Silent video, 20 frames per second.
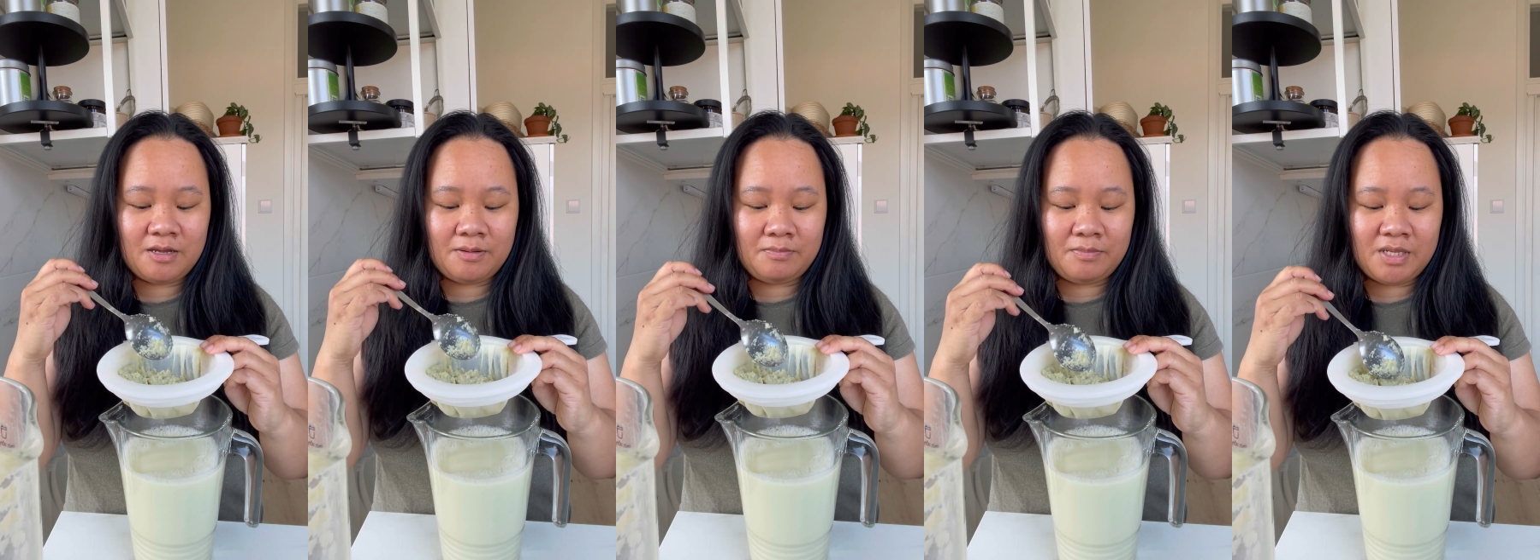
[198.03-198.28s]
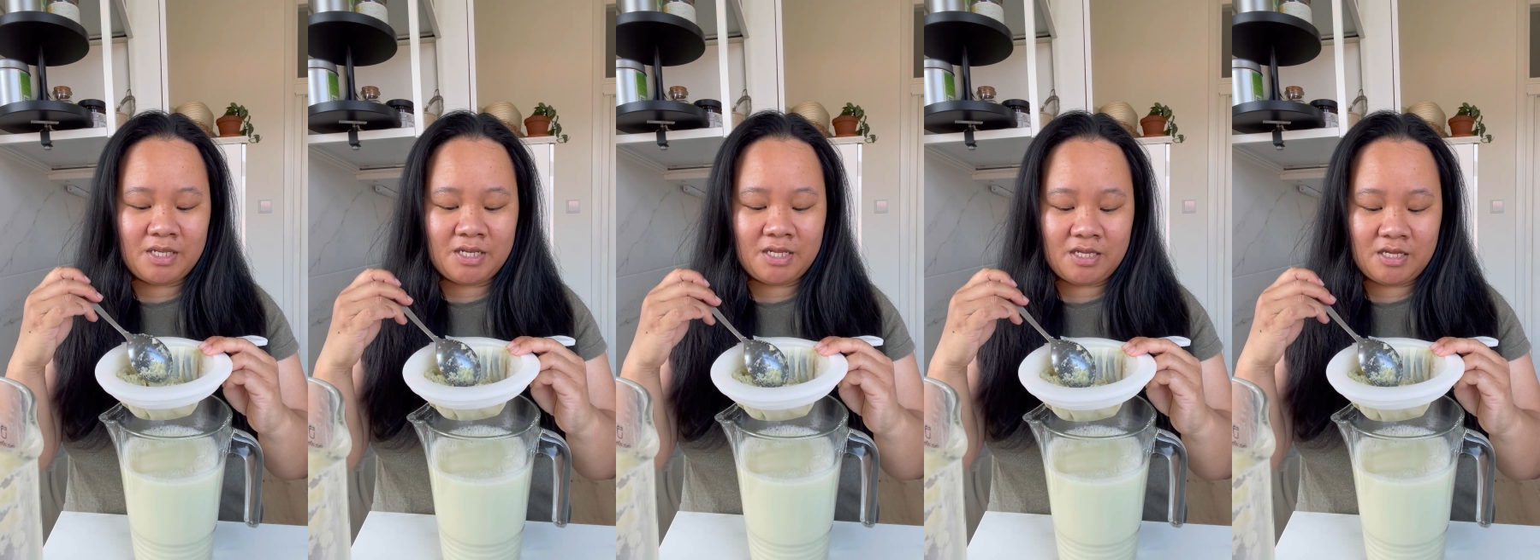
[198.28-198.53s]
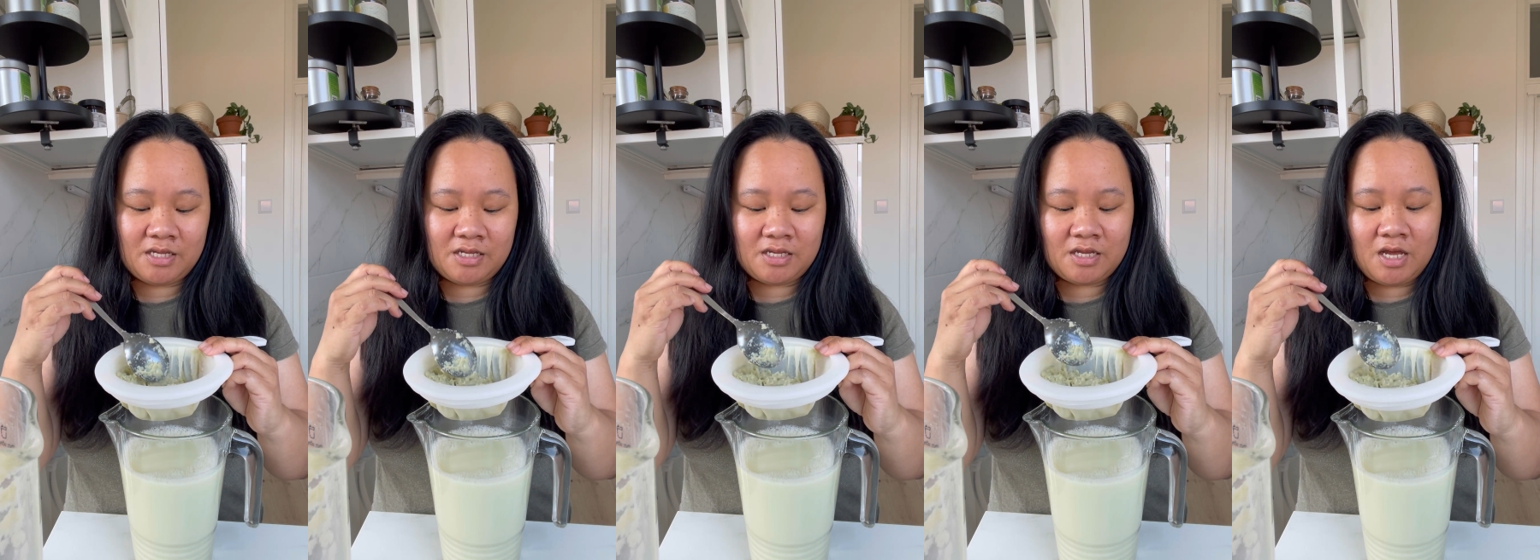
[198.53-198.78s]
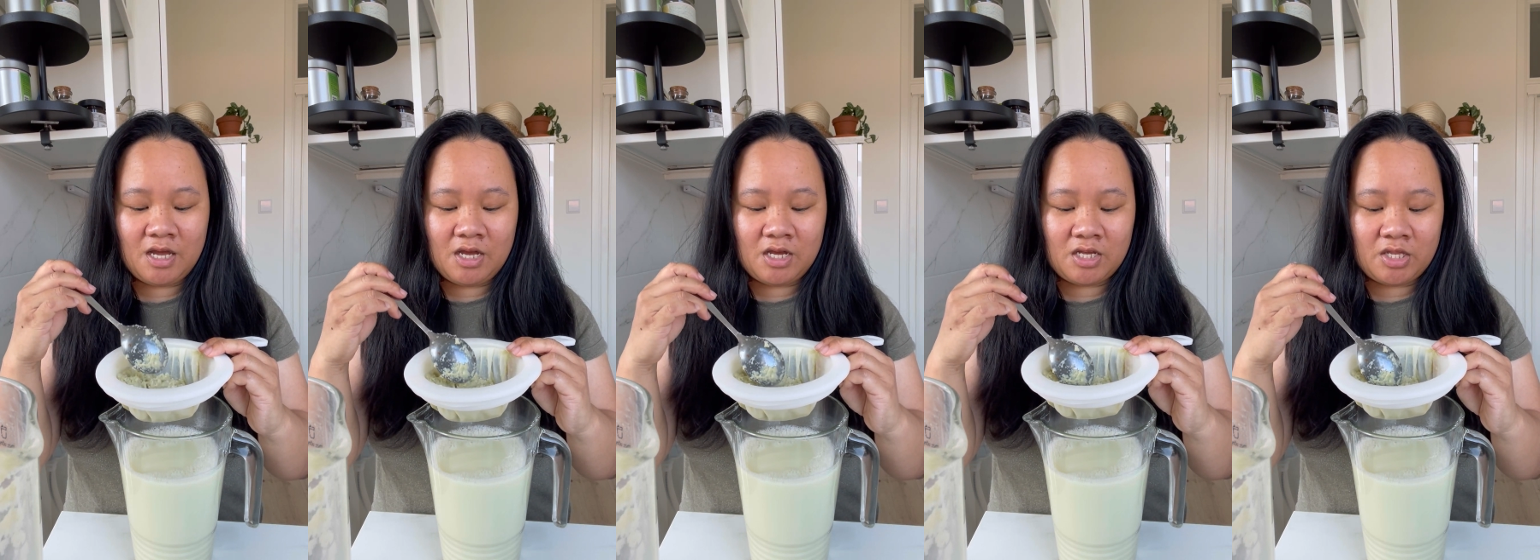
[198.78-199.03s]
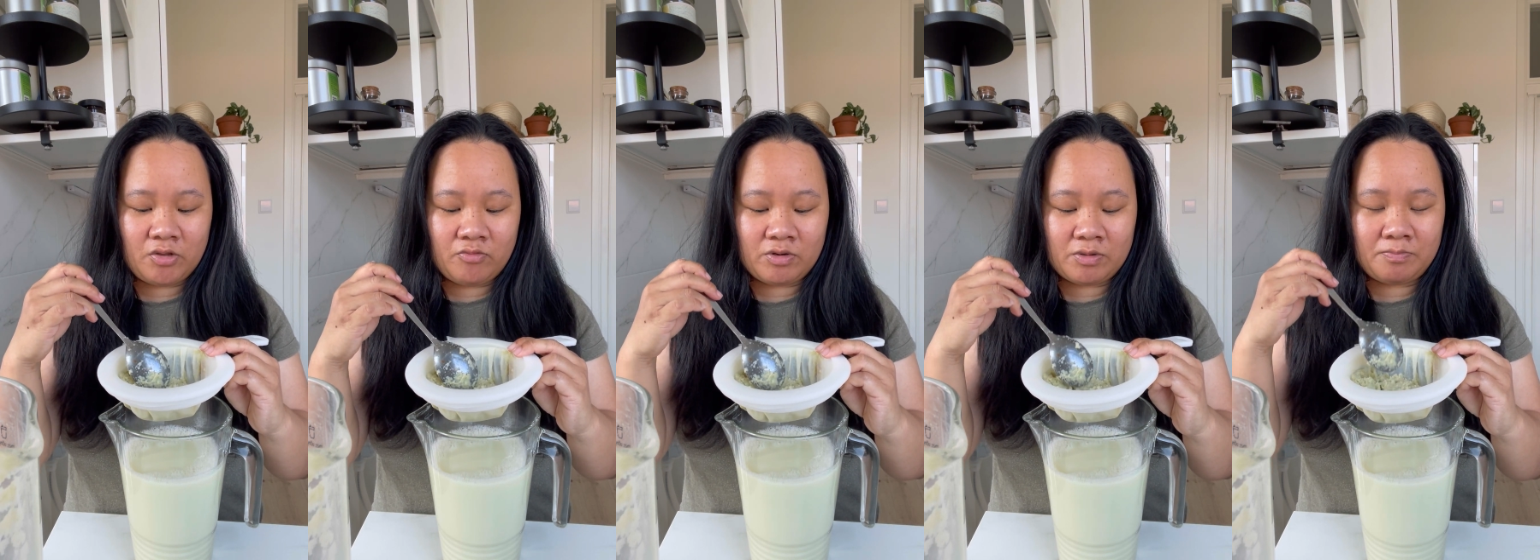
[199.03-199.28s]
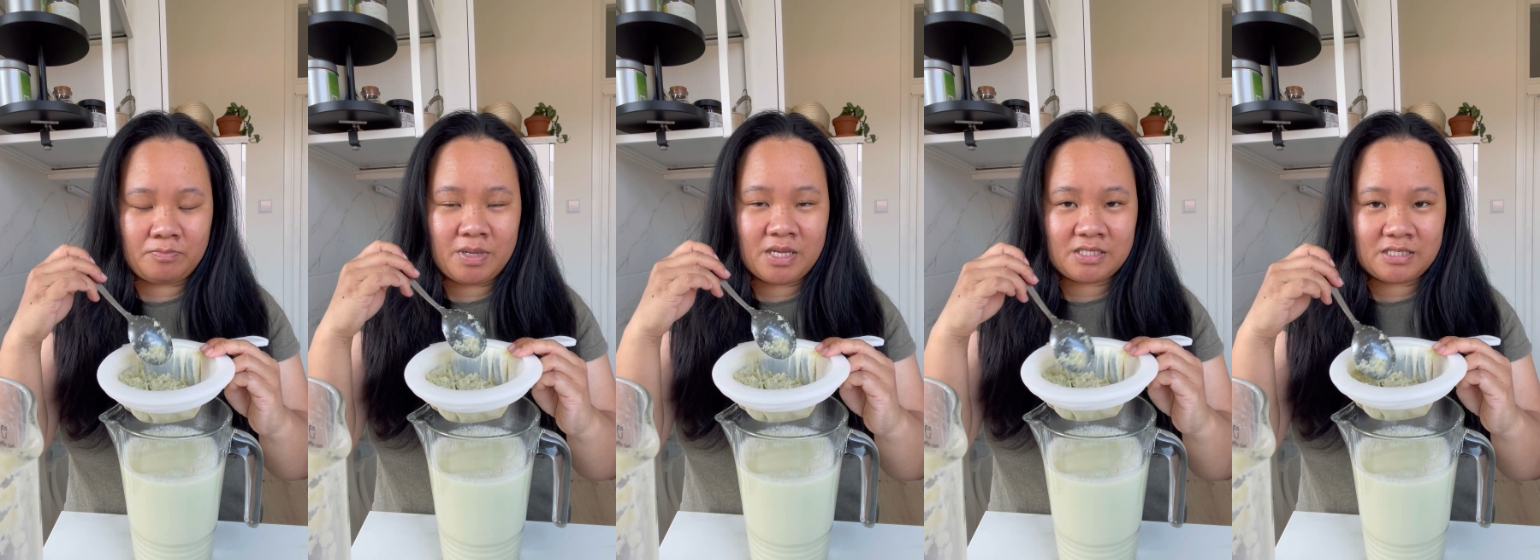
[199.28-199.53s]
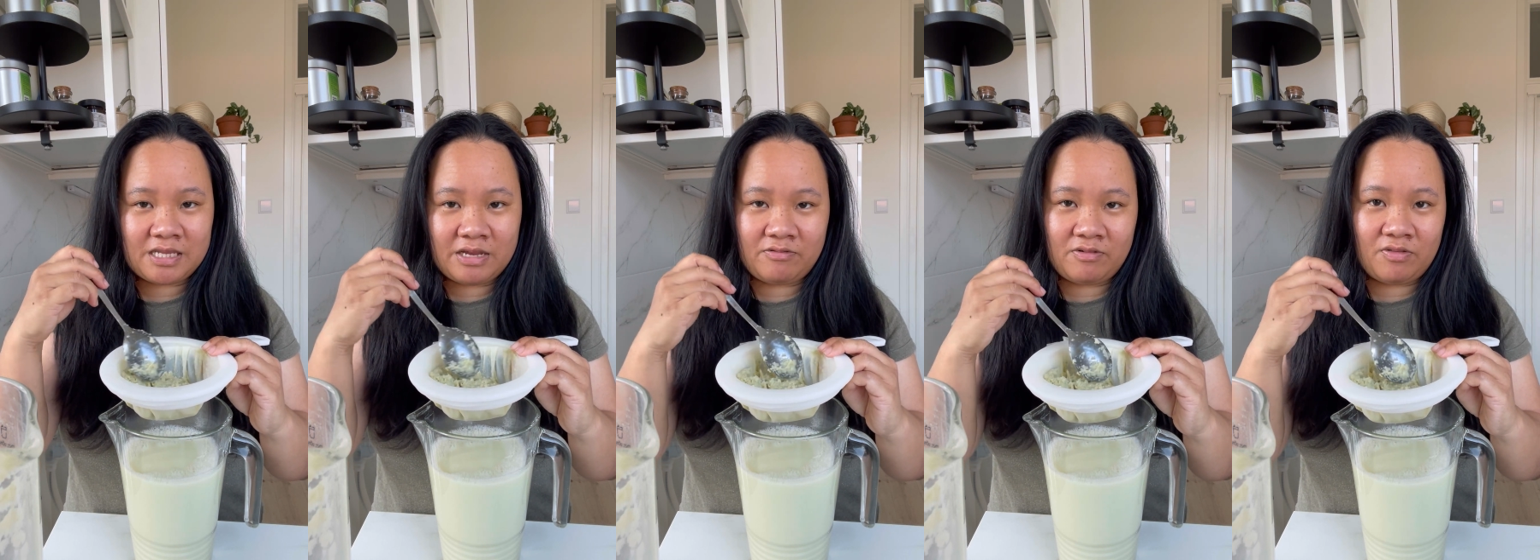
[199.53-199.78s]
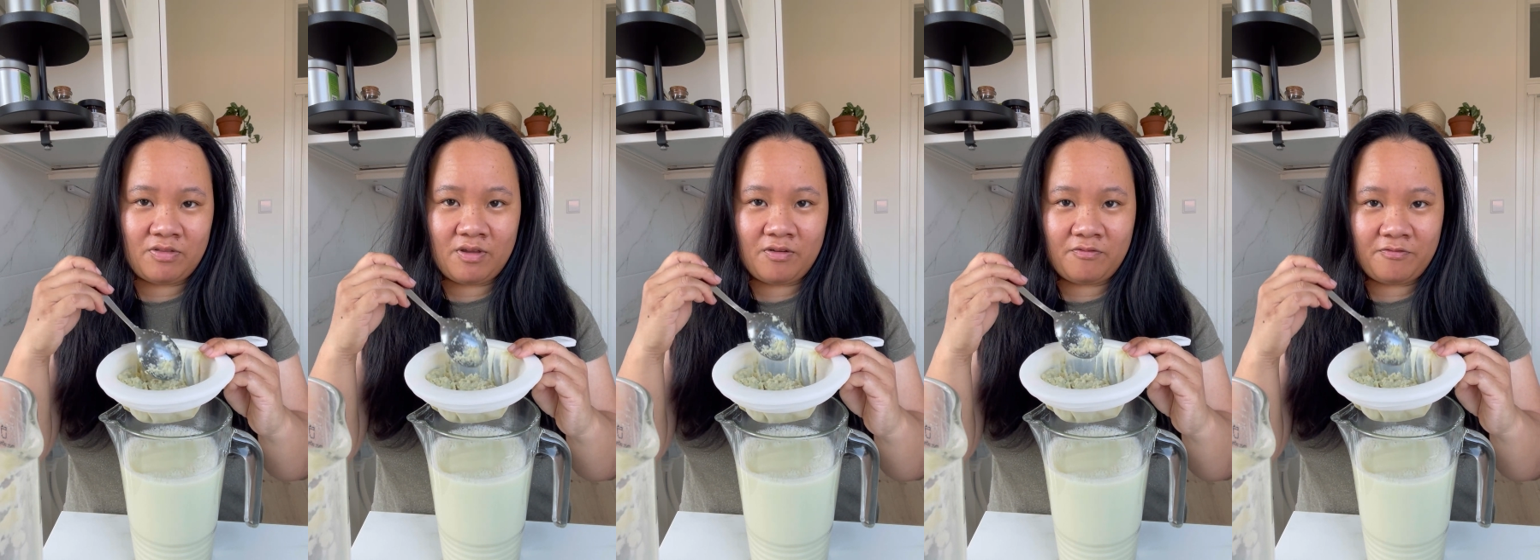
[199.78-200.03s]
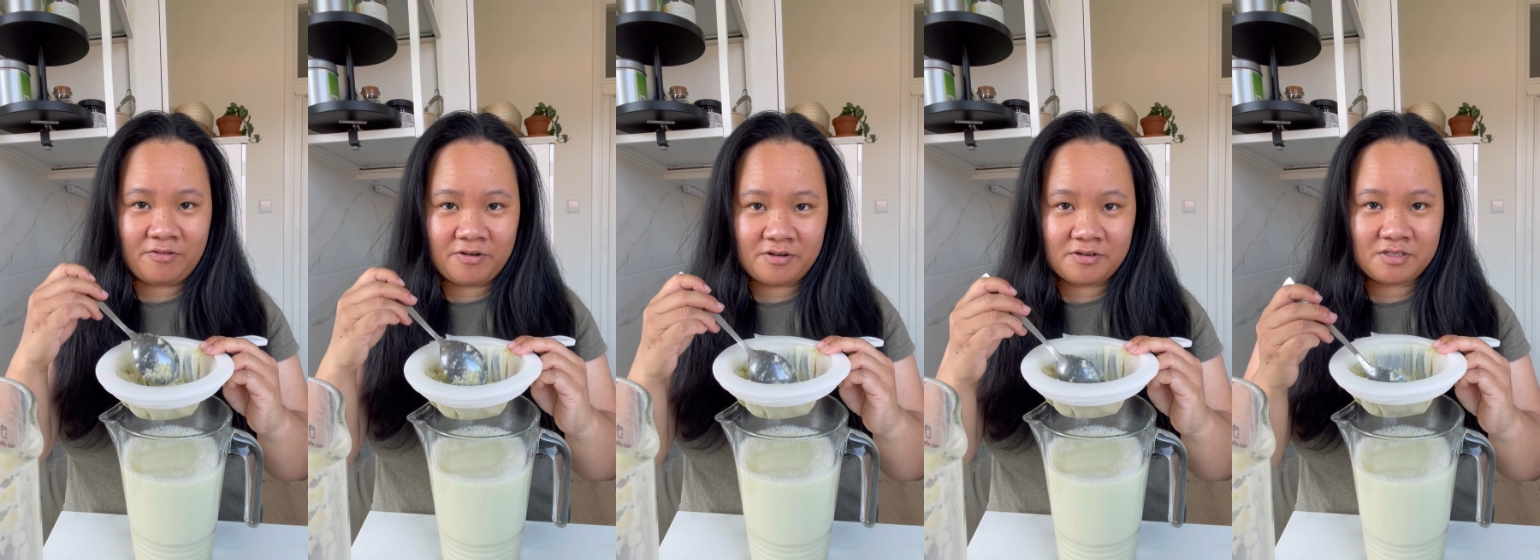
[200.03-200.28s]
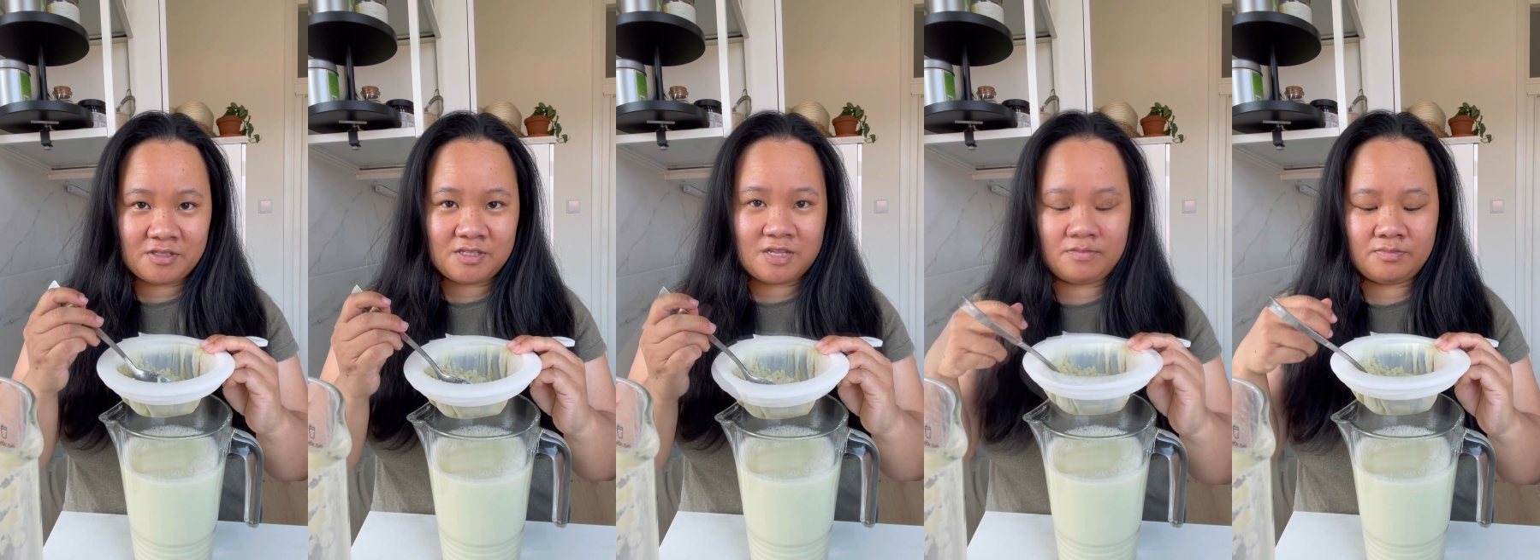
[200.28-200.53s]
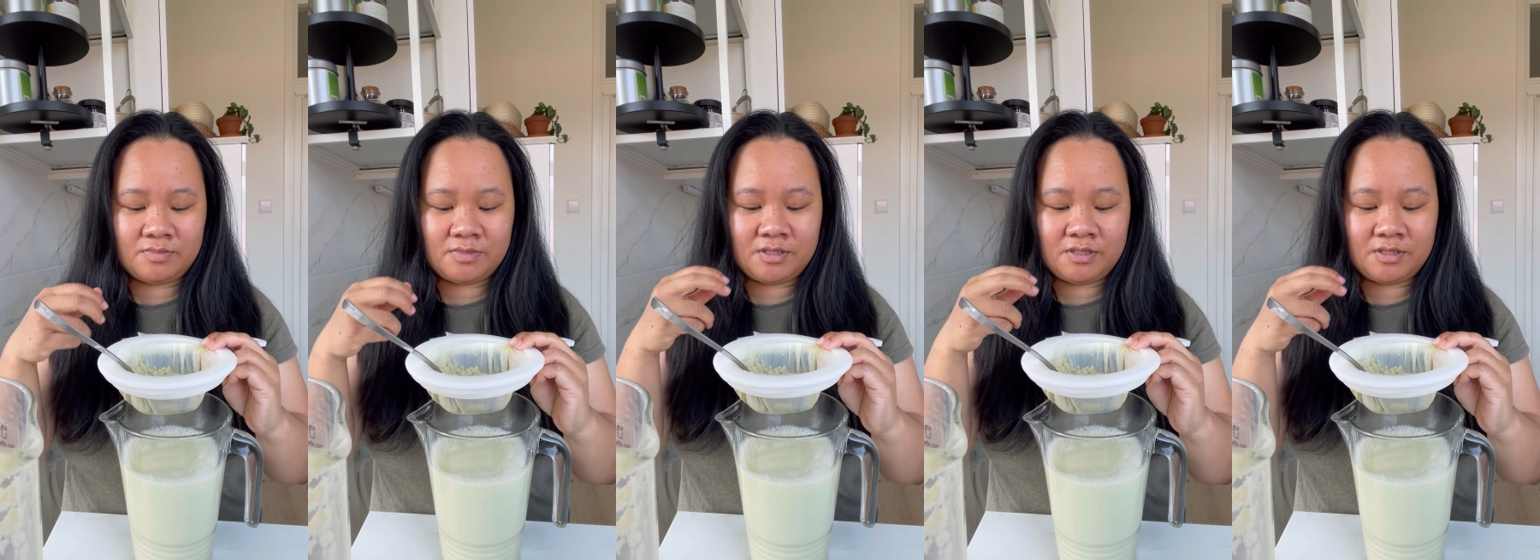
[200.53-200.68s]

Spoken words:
meaning you would mix everything first,